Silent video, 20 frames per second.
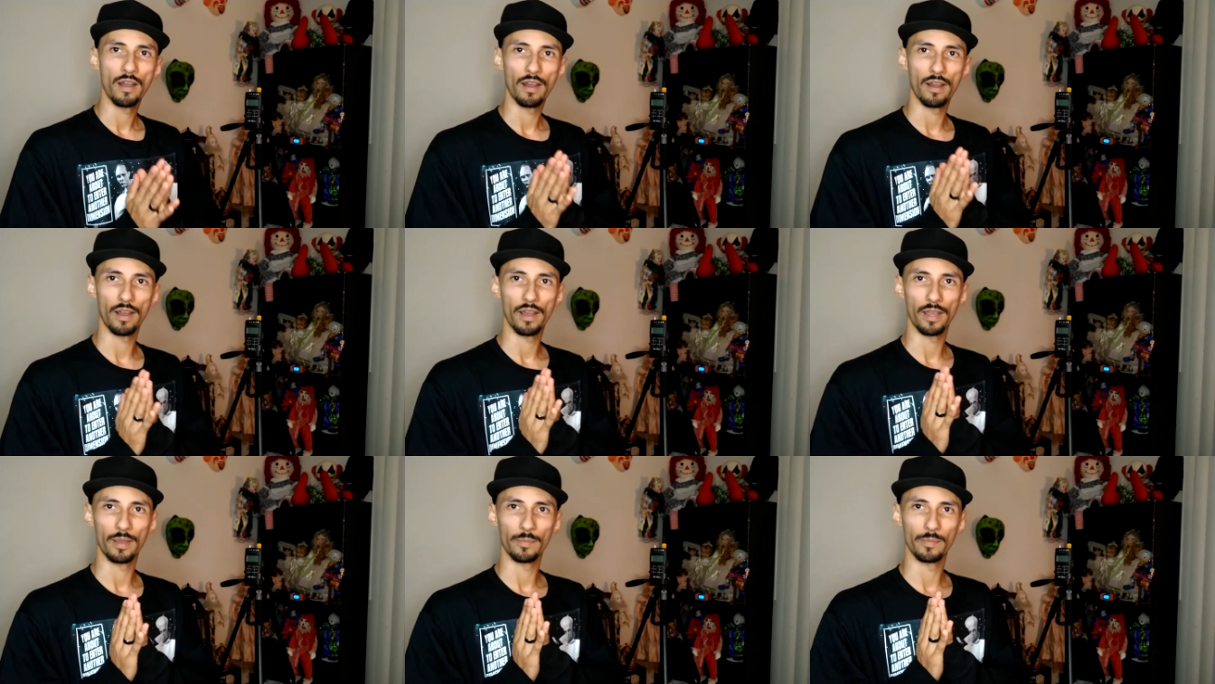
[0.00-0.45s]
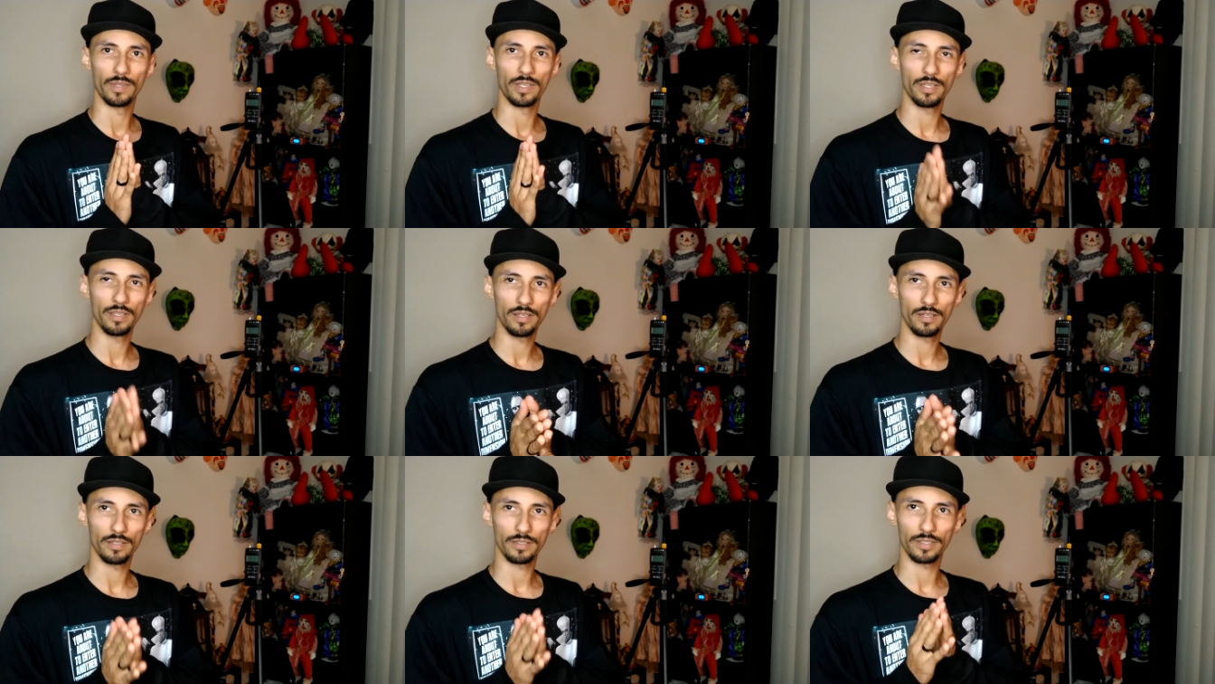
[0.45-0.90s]
I'm
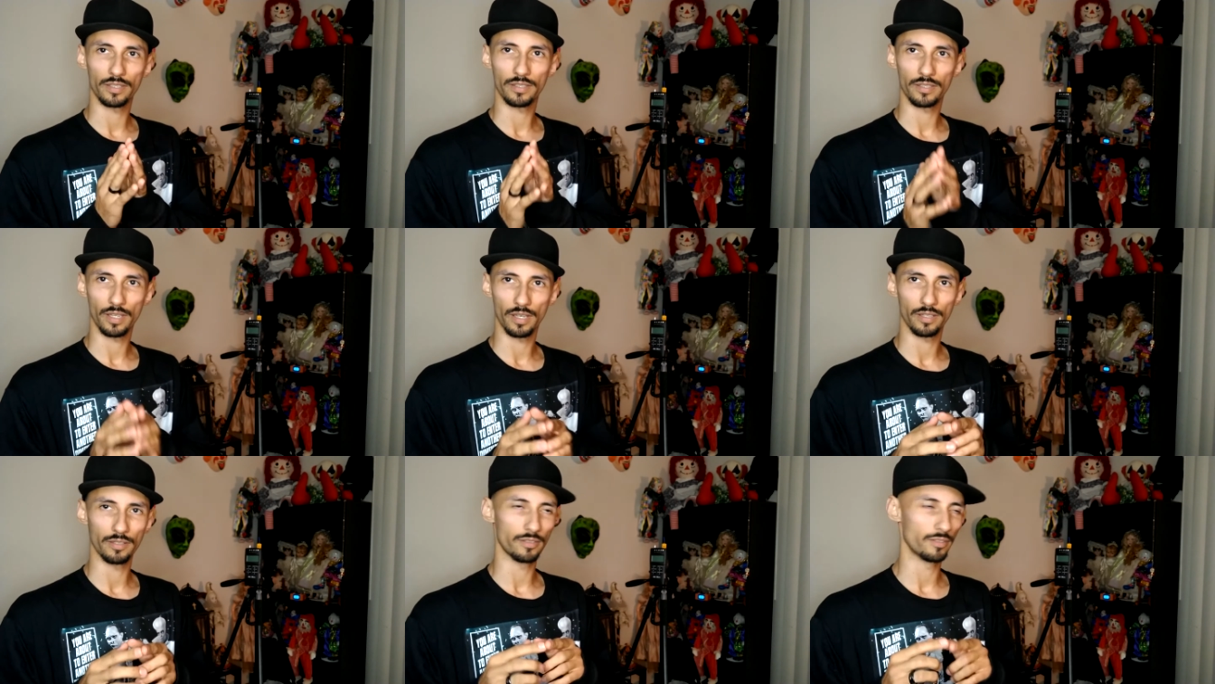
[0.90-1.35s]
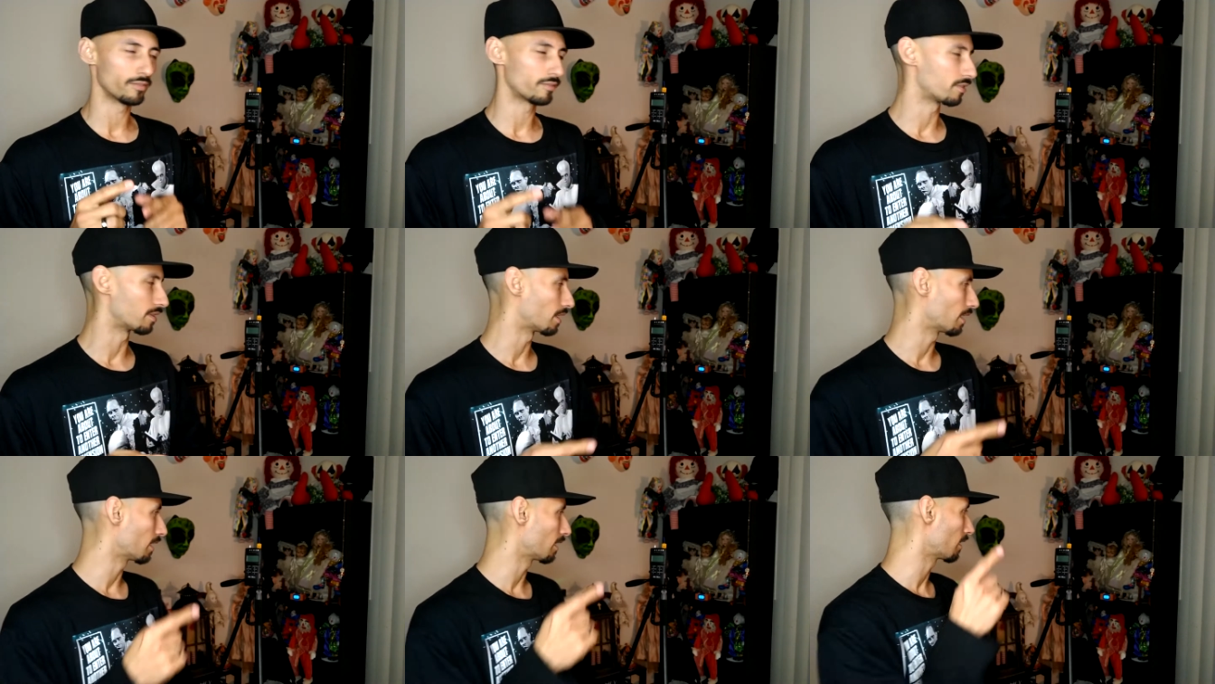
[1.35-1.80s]
here to tell you
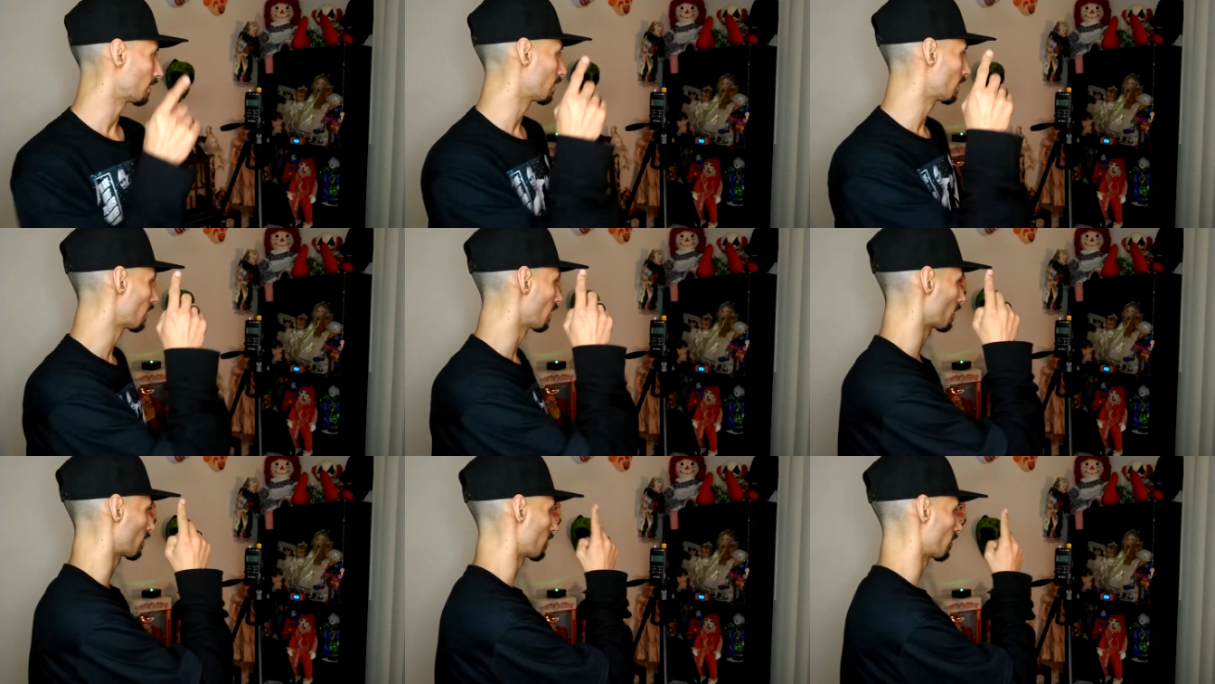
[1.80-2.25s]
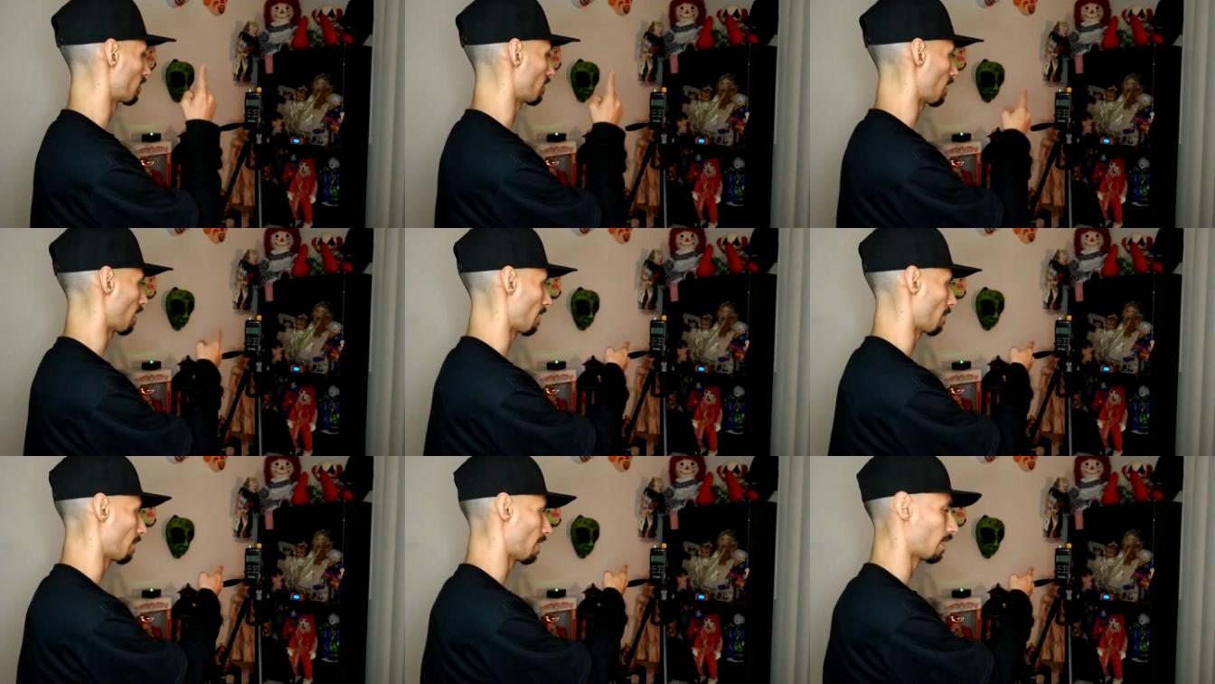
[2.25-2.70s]
today
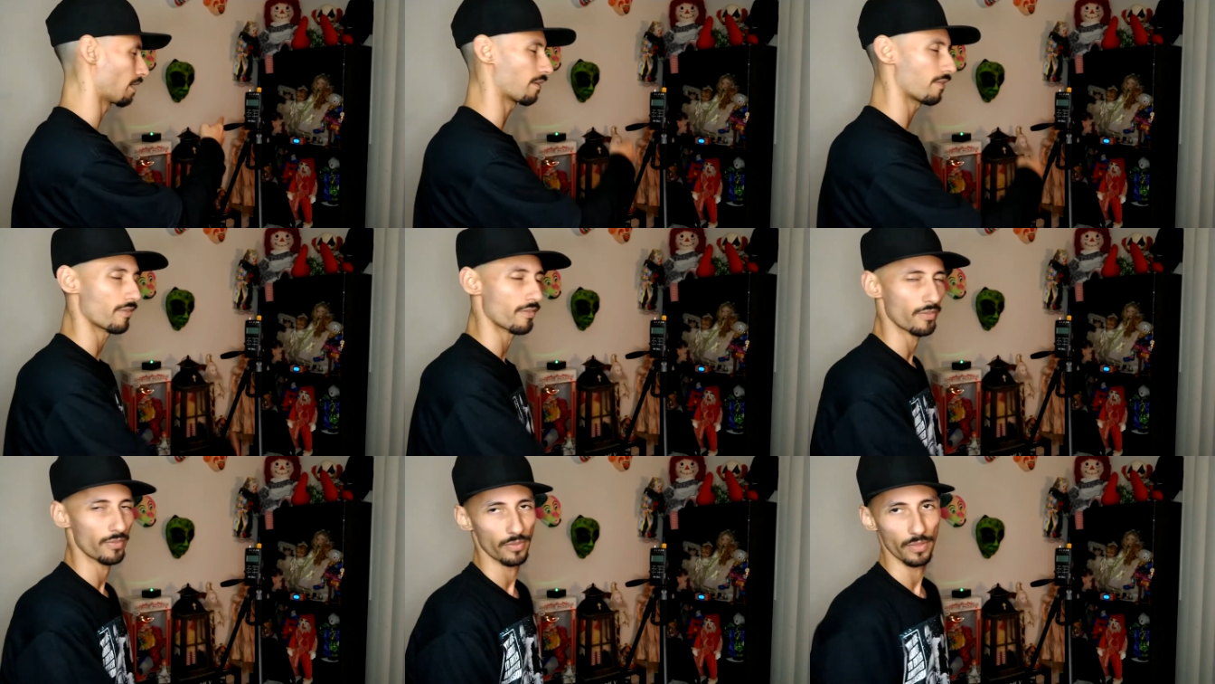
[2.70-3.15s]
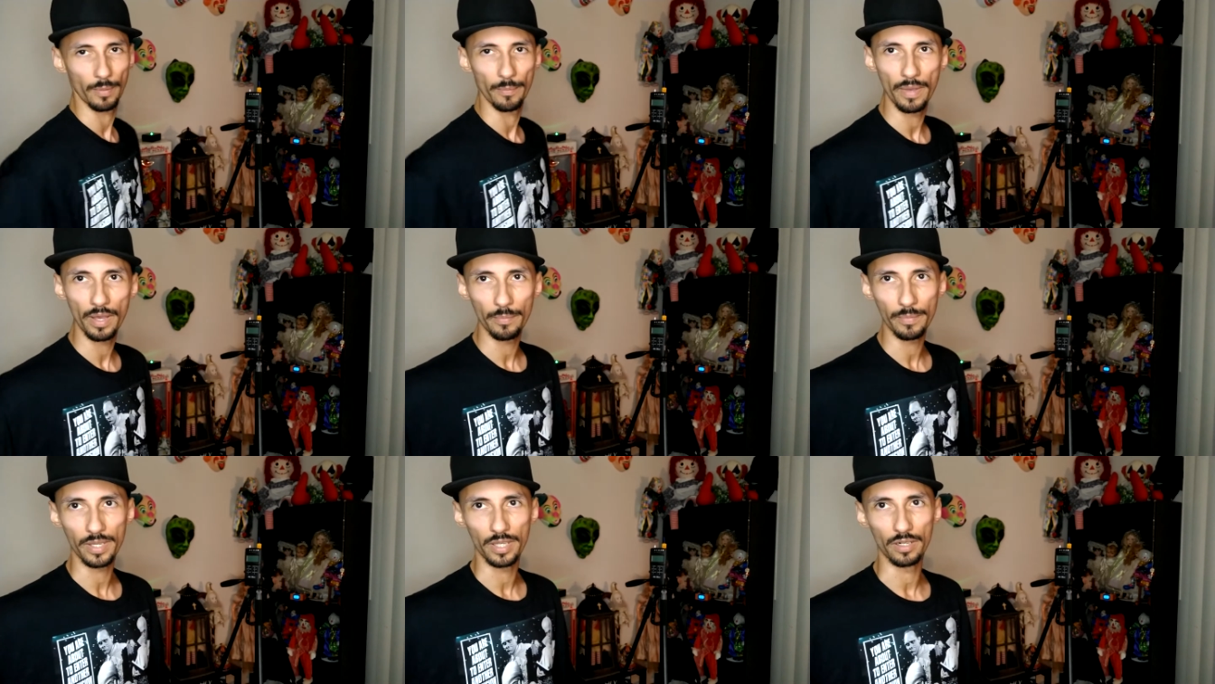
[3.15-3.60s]
about the
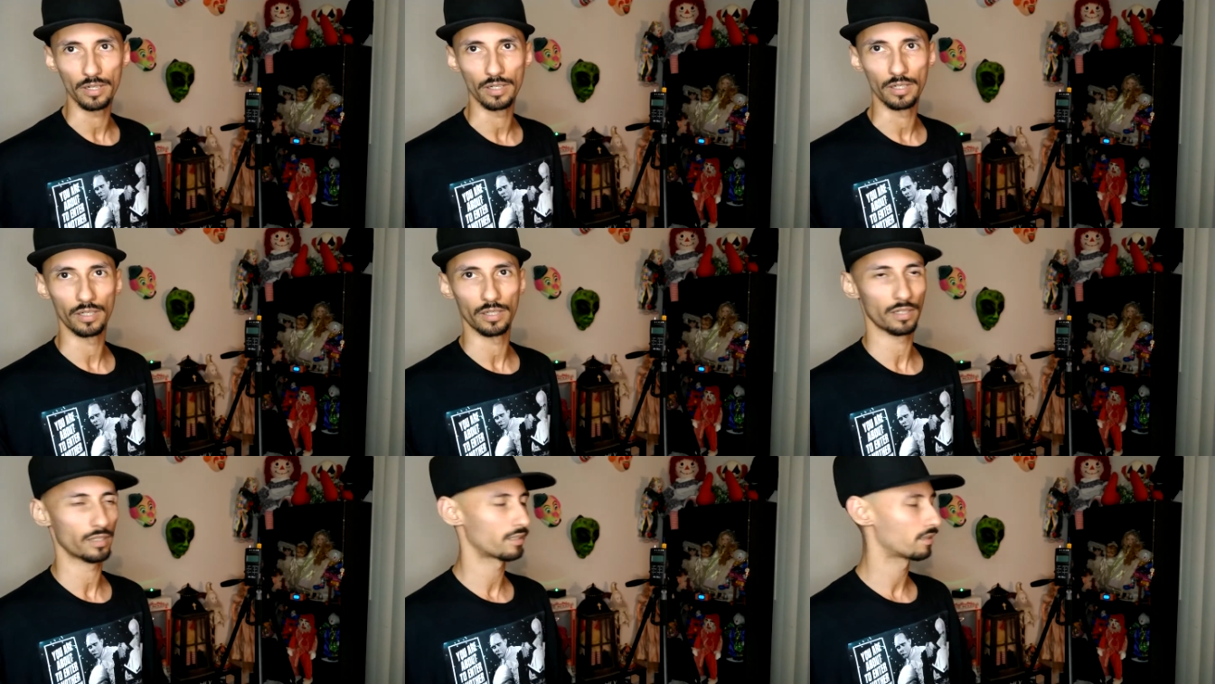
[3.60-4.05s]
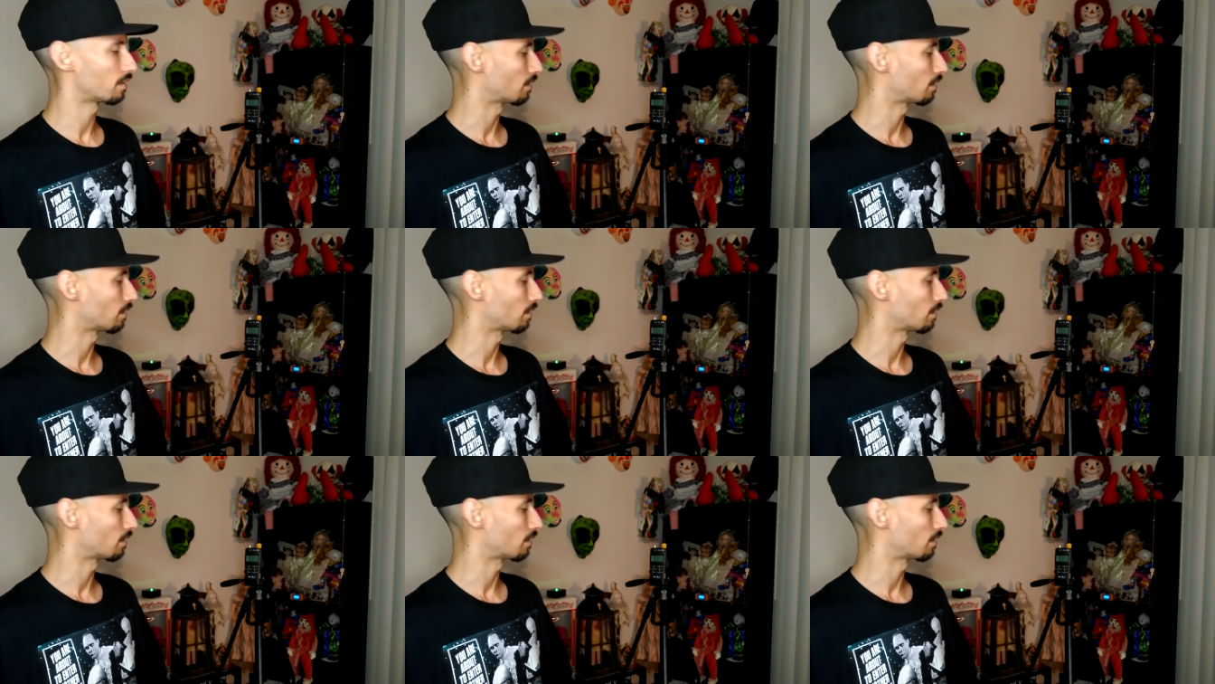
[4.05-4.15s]
millimeter.